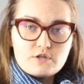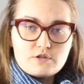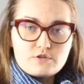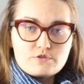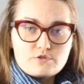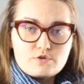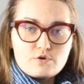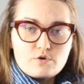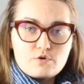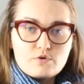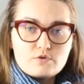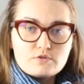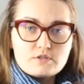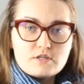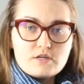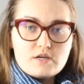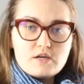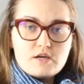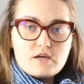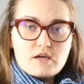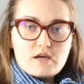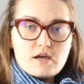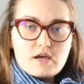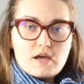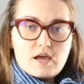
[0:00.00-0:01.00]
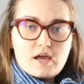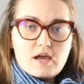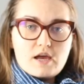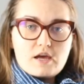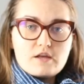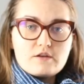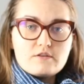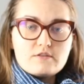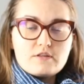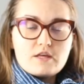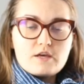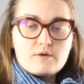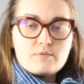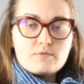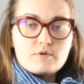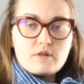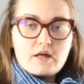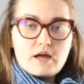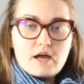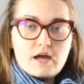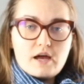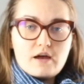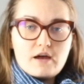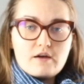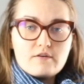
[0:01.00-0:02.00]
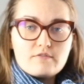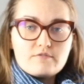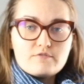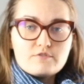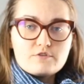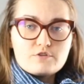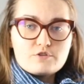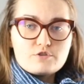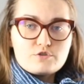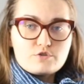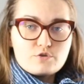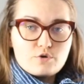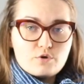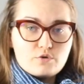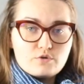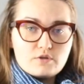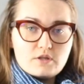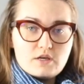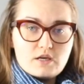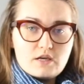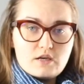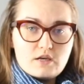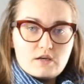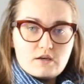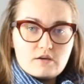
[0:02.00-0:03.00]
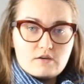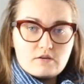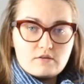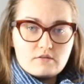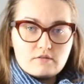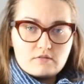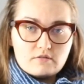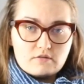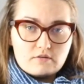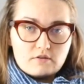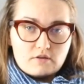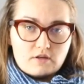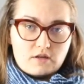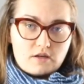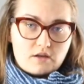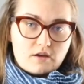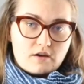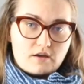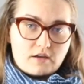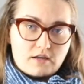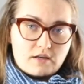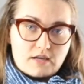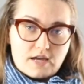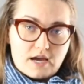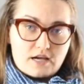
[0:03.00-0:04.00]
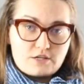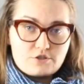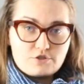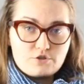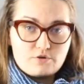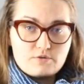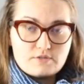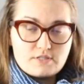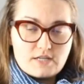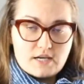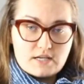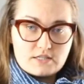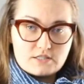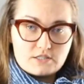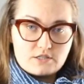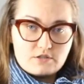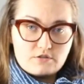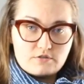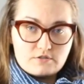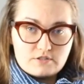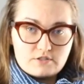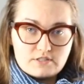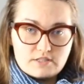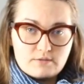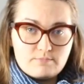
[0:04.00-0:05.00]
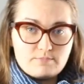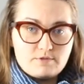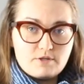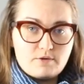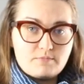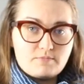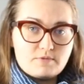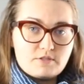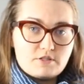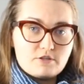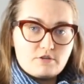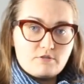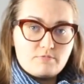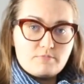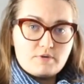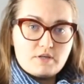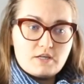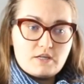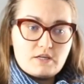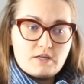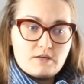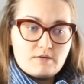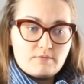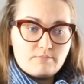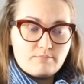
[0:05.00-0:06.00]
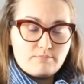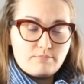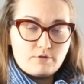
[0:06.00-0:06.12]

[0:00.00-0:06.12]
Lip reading: years old, and they will have solely gastrointestinal symptoms. It'll be